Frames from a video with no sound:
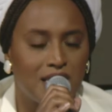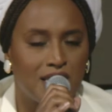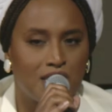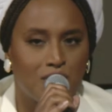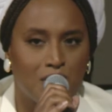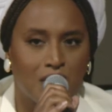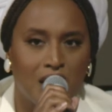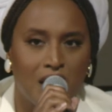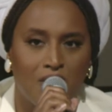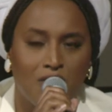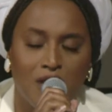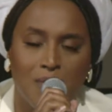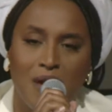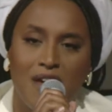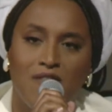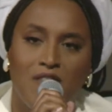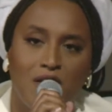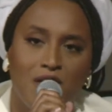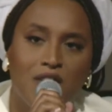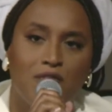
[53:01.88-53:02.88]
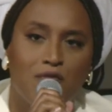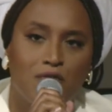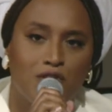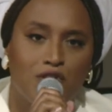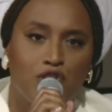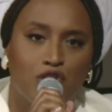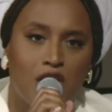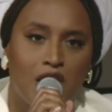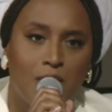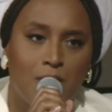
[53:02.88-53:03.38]
into recovery, my very first
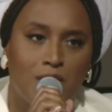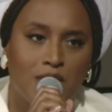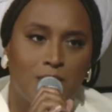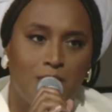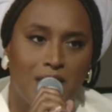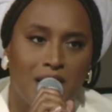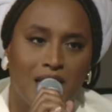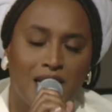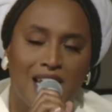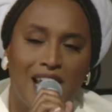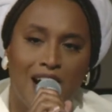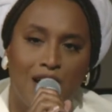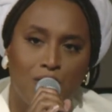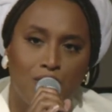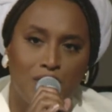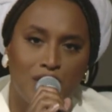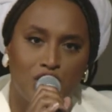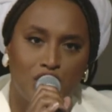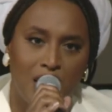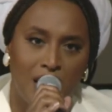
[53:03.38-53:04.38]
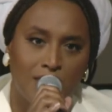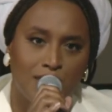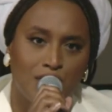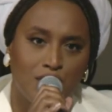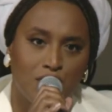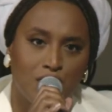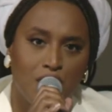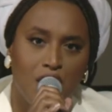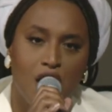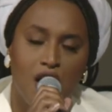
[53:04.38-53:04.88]
job was being an outreach
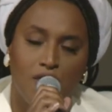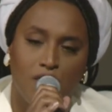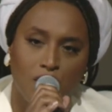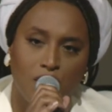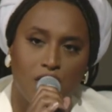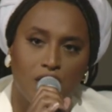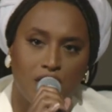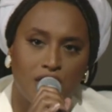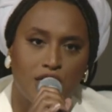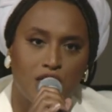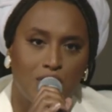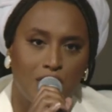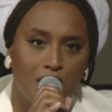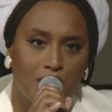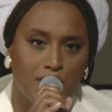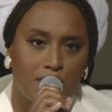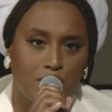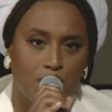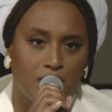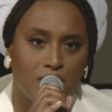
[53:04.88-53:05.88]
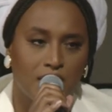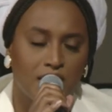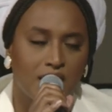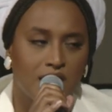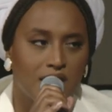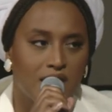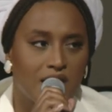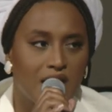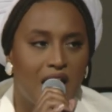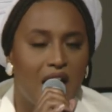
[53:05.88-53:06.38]
counselor for Larkin Street Youth
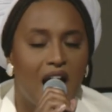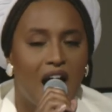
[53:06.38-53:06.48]
Services.